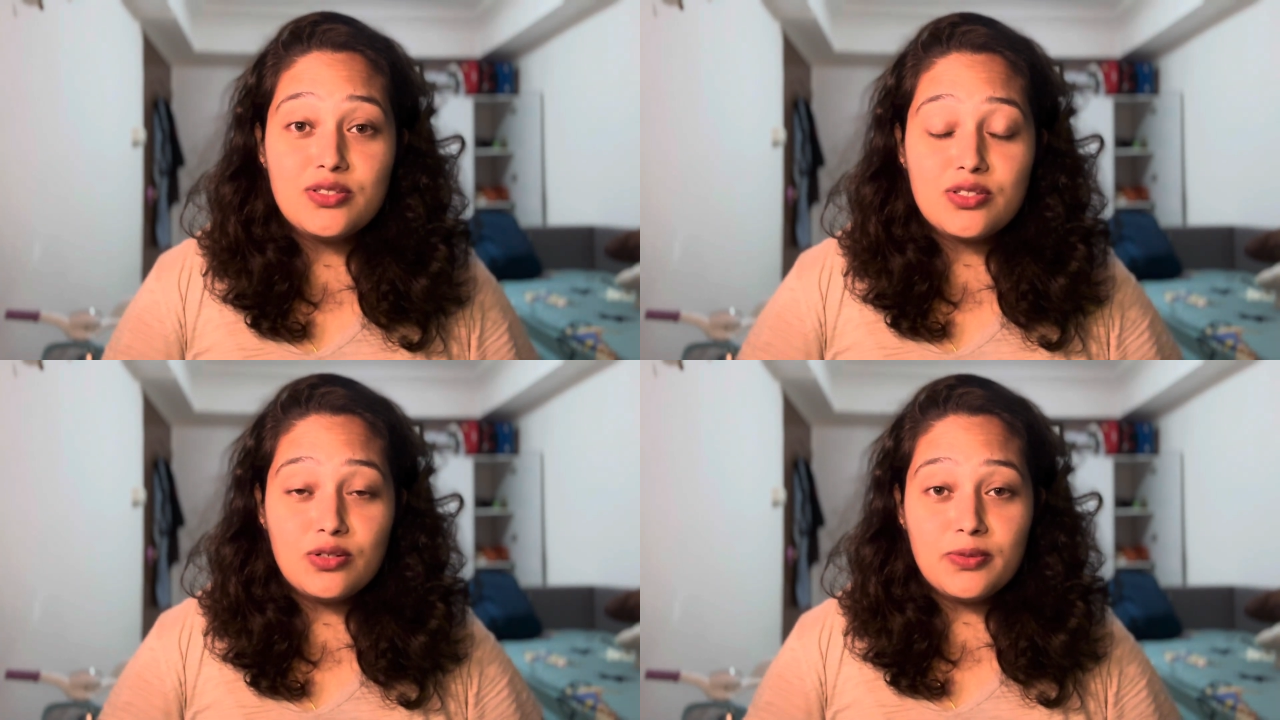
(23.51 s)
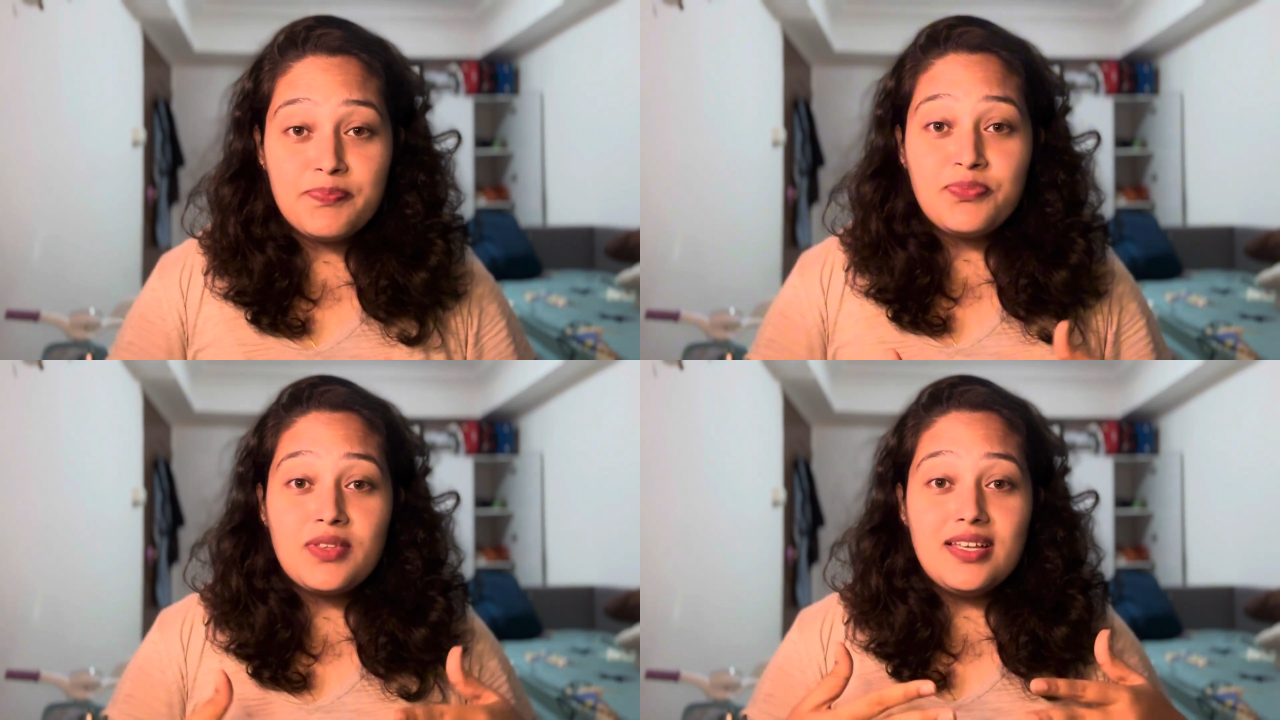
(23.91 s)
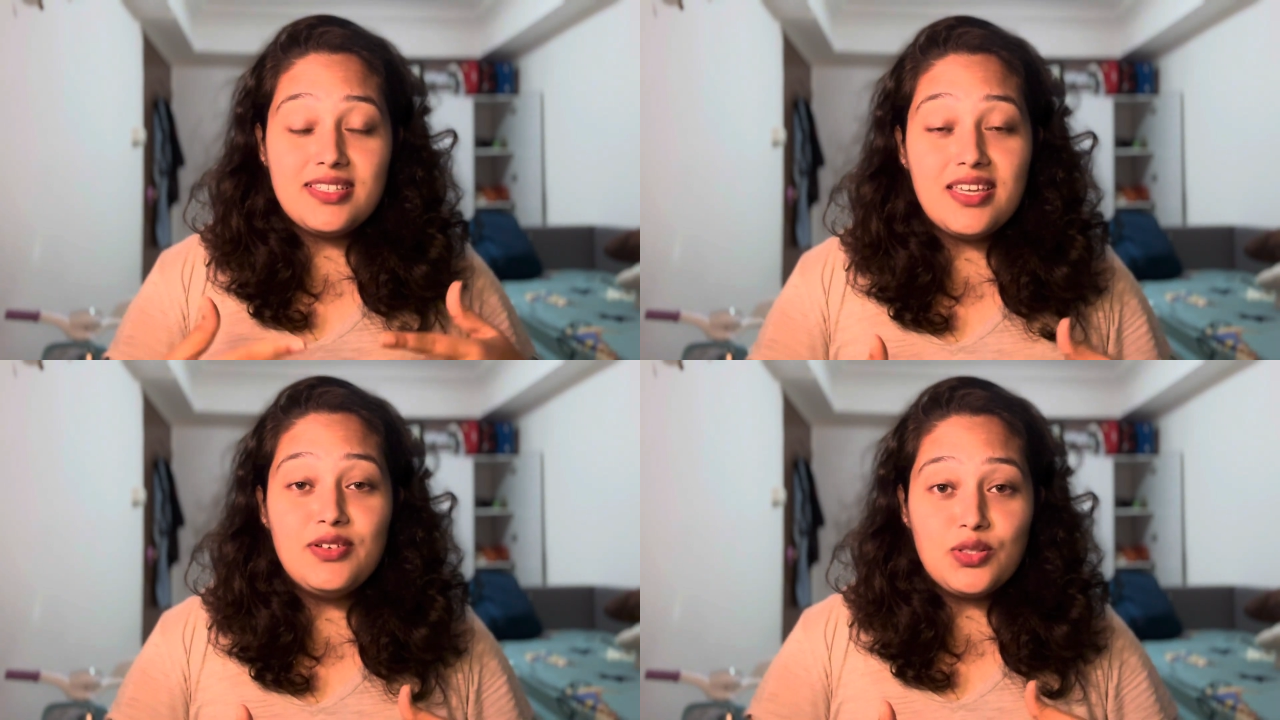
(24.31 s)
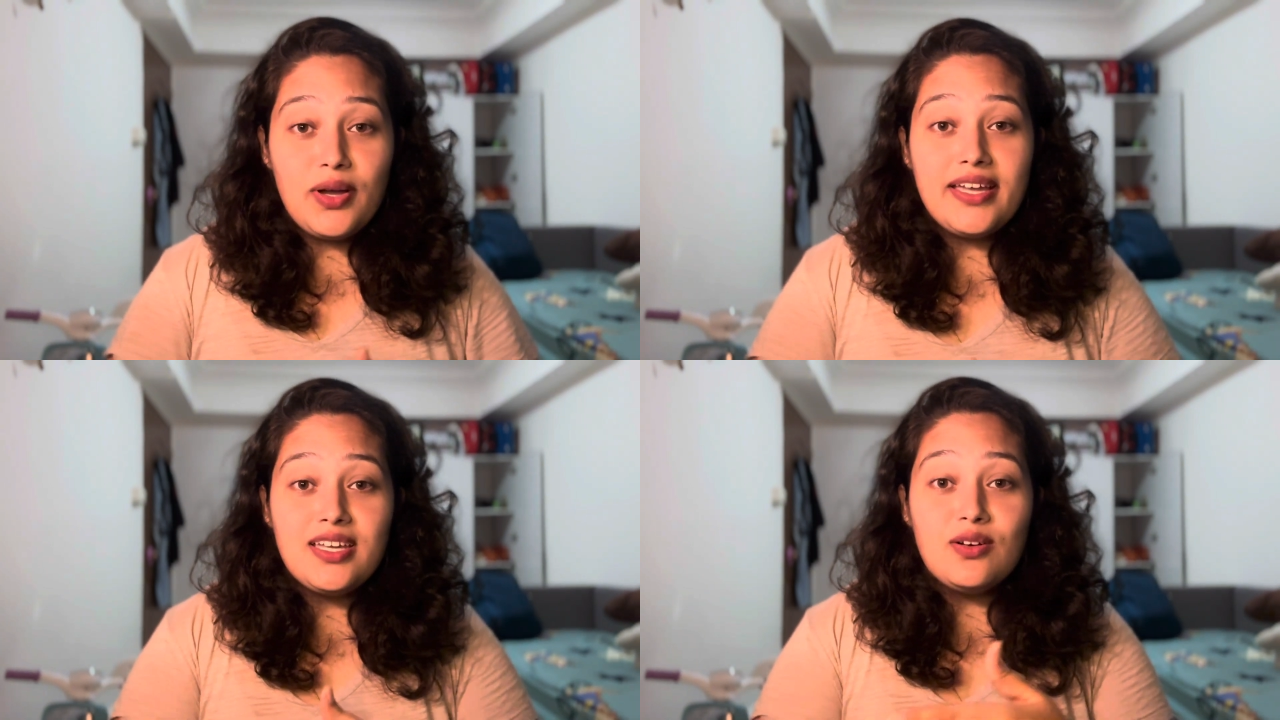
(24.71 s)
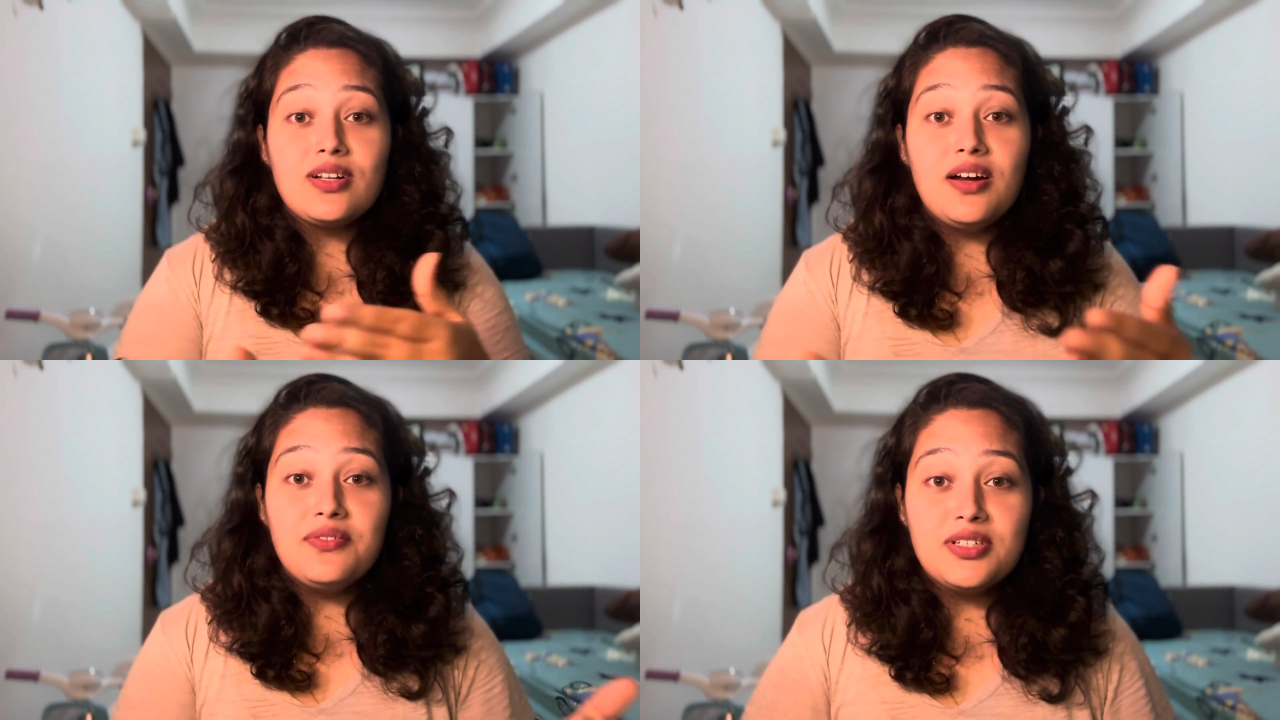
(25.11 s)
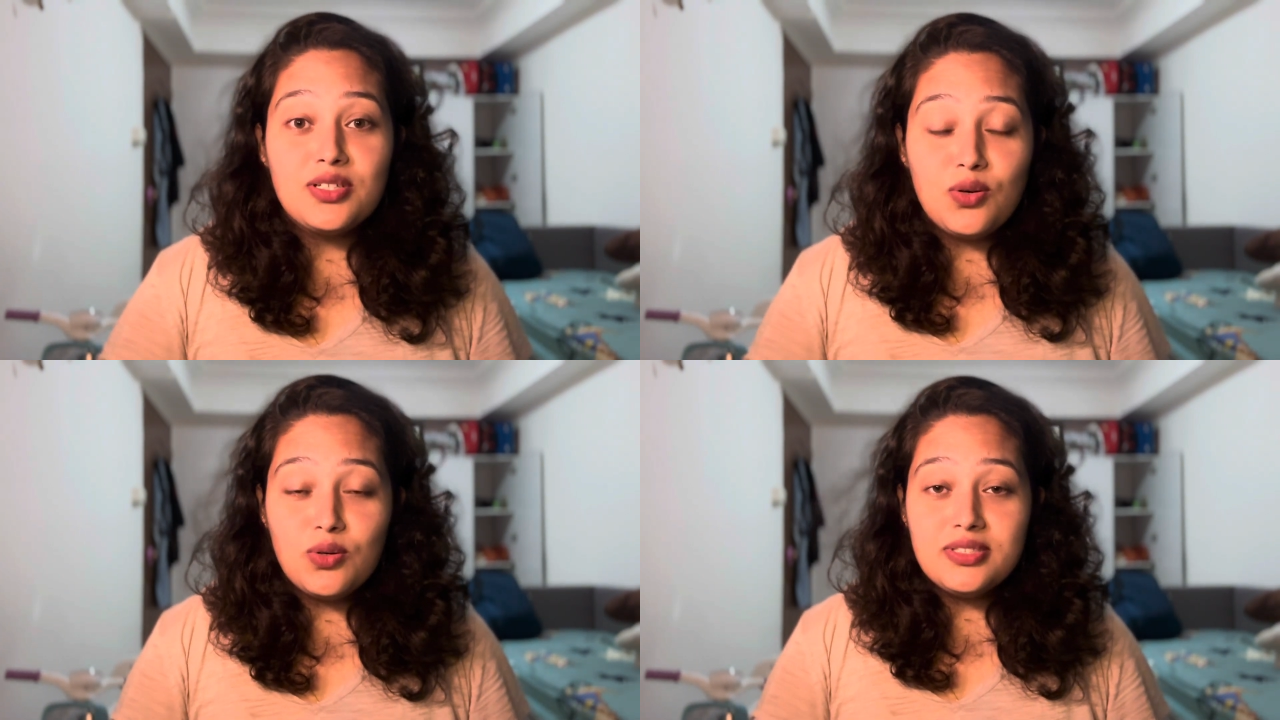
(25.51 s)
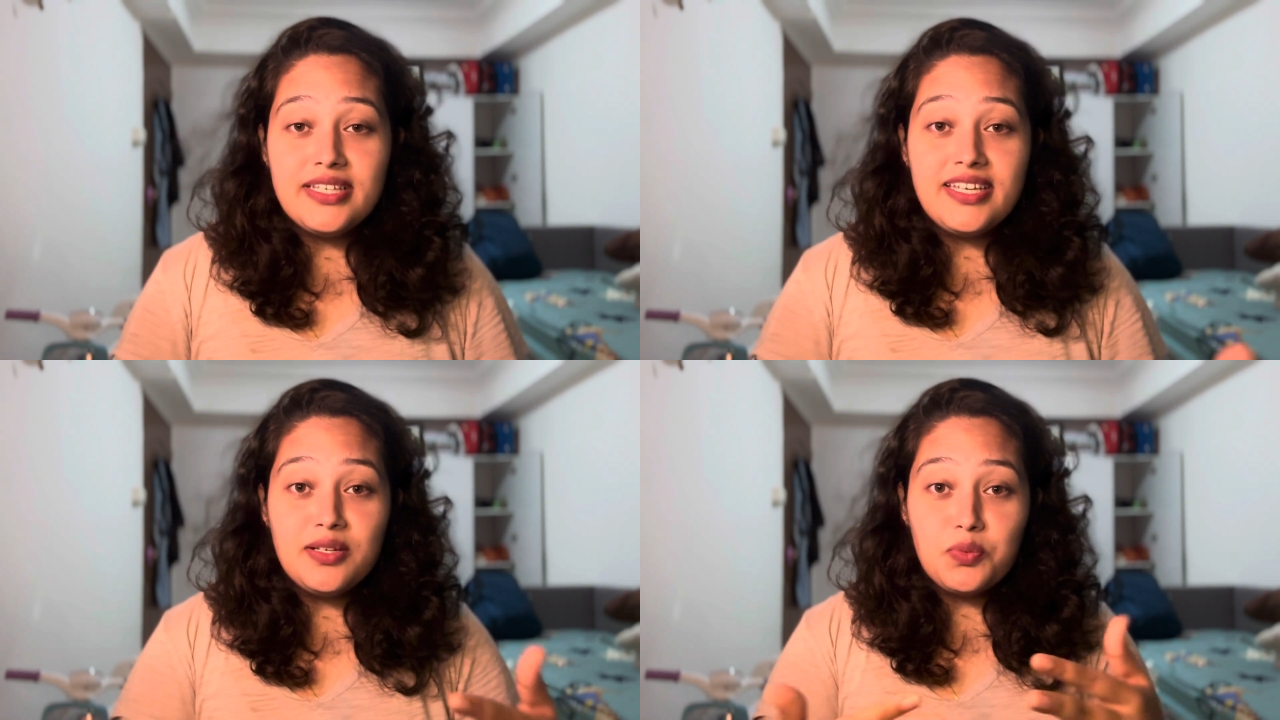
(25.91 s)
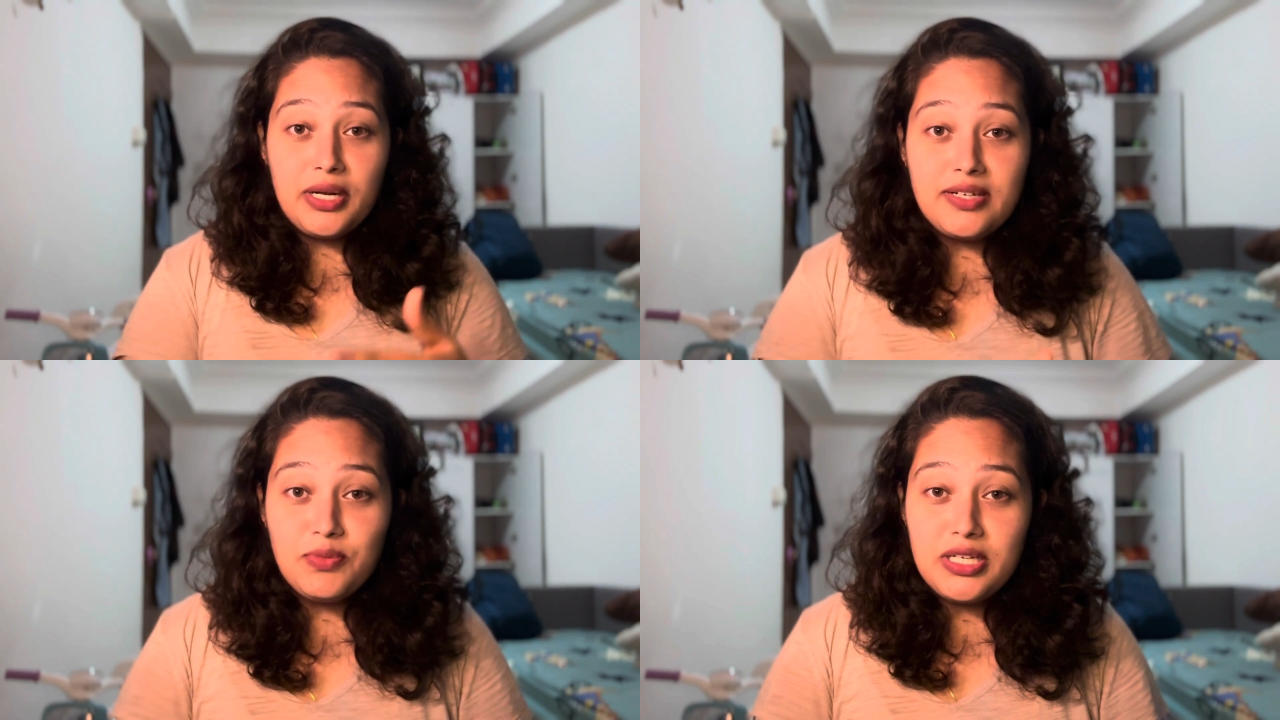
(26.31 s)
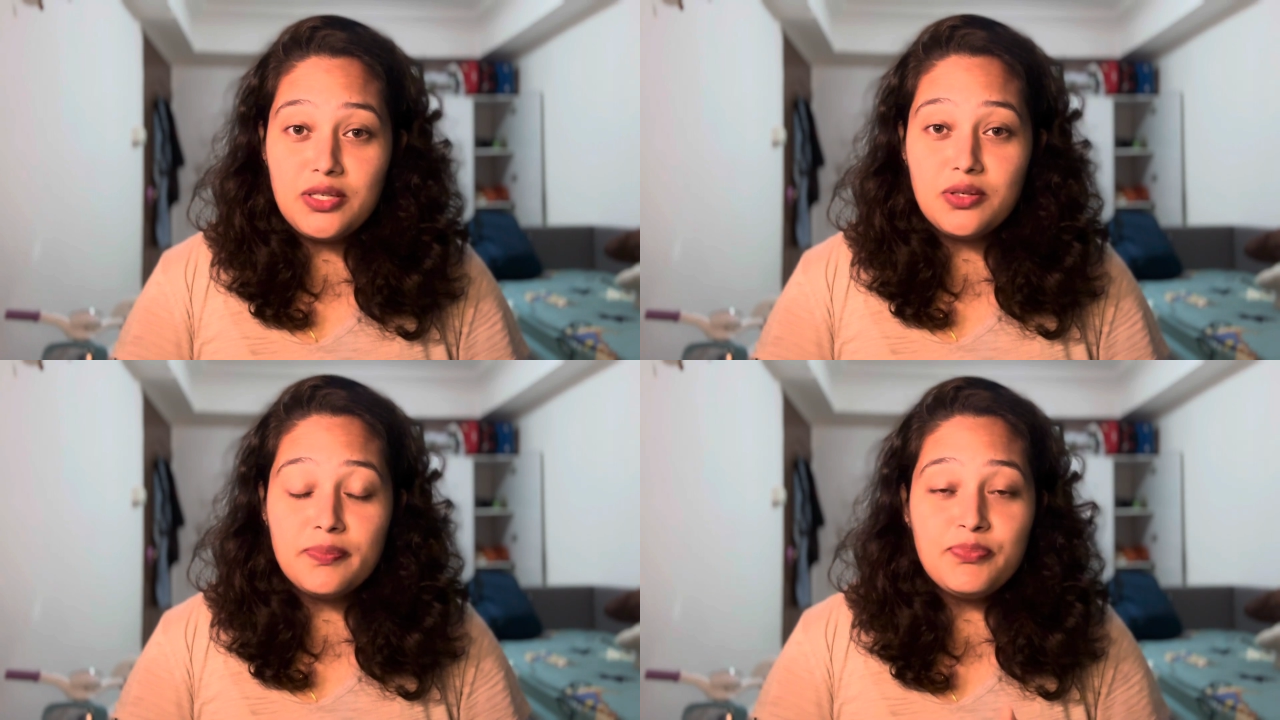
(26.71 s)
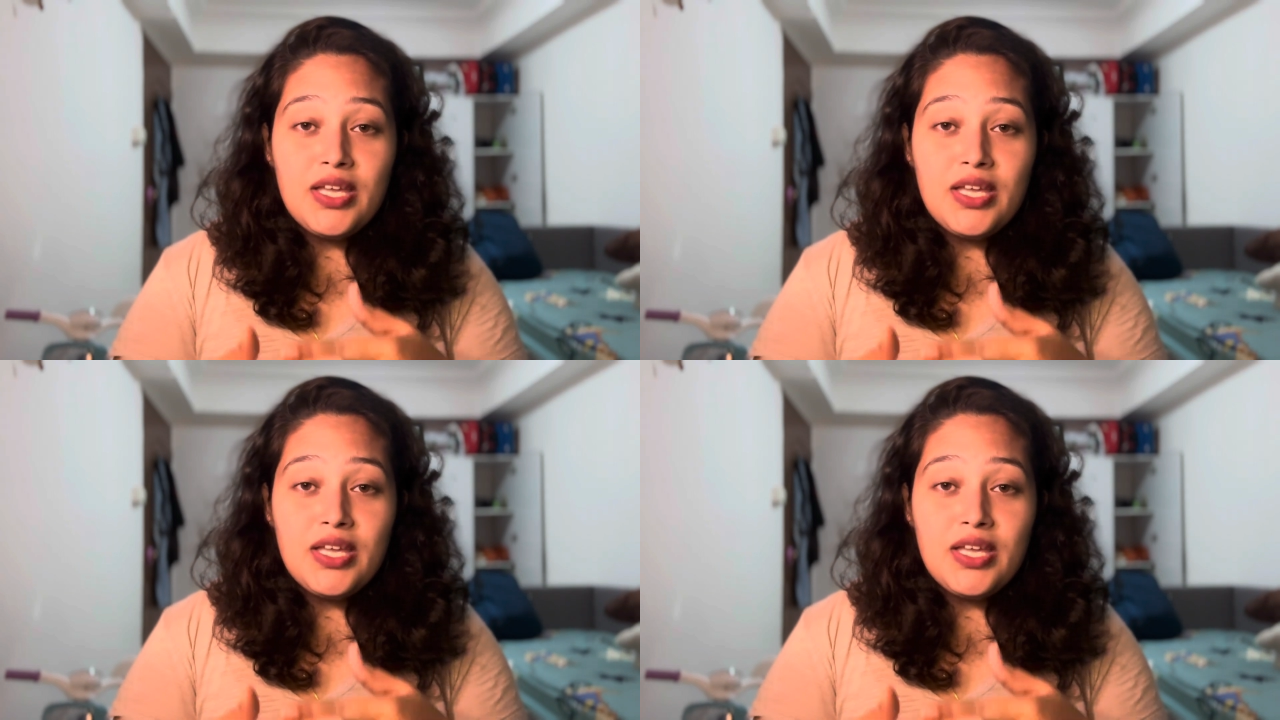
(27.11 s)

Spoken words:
So even though I cannot cover the whole thing in one video,